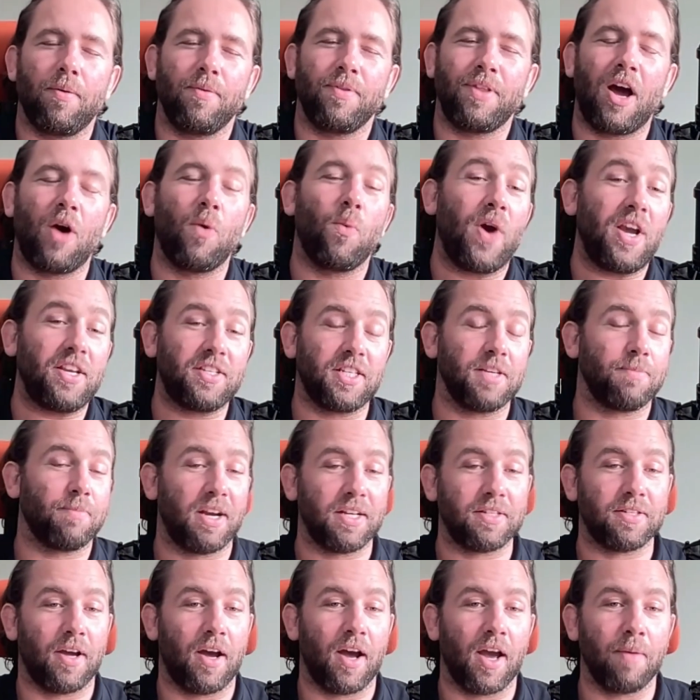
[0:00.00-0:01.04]
not wasting
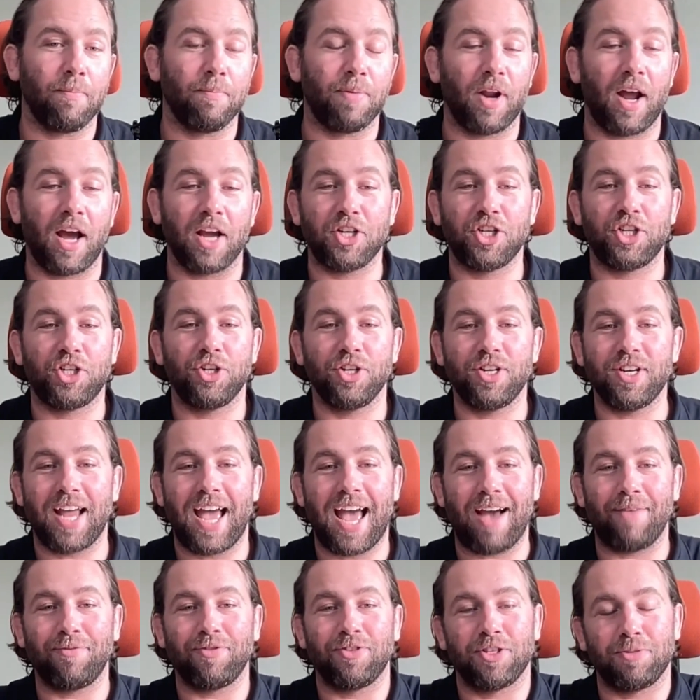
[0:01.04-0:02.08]
my time, but I shouldn't
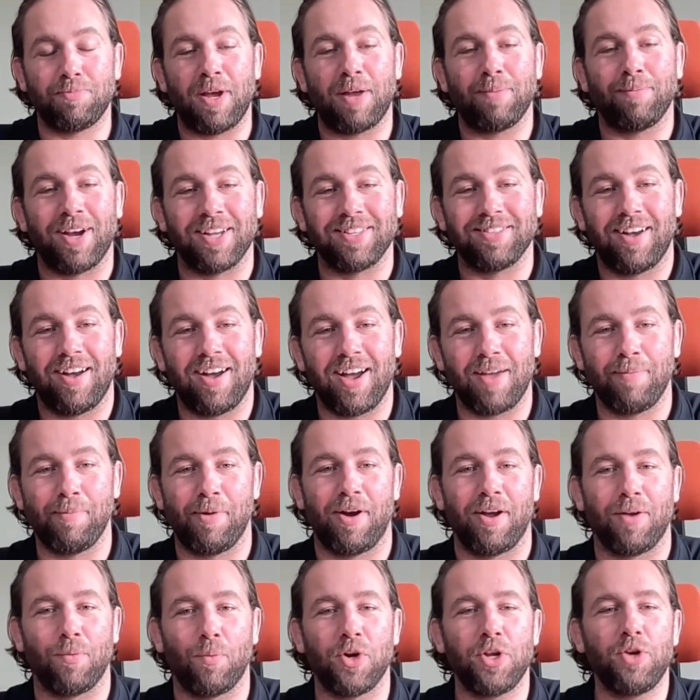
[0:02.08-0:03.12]
have to spend my time
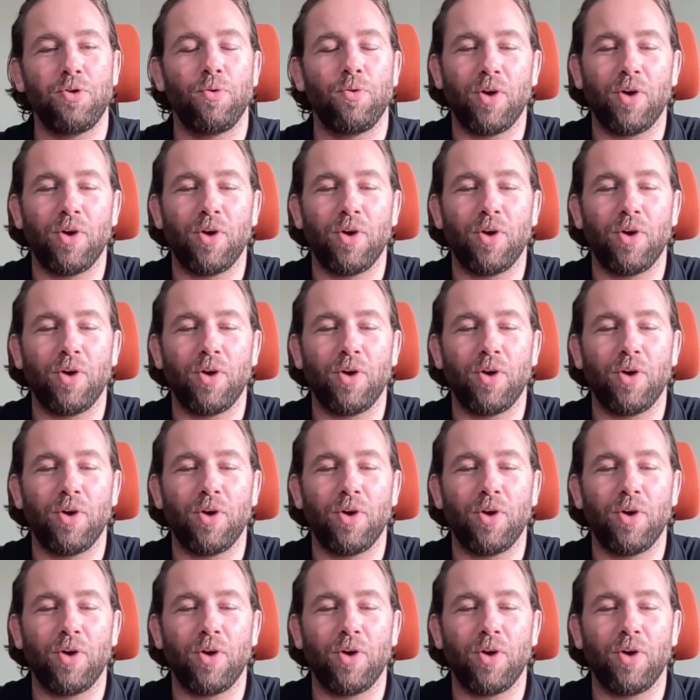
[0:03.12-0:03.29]
on?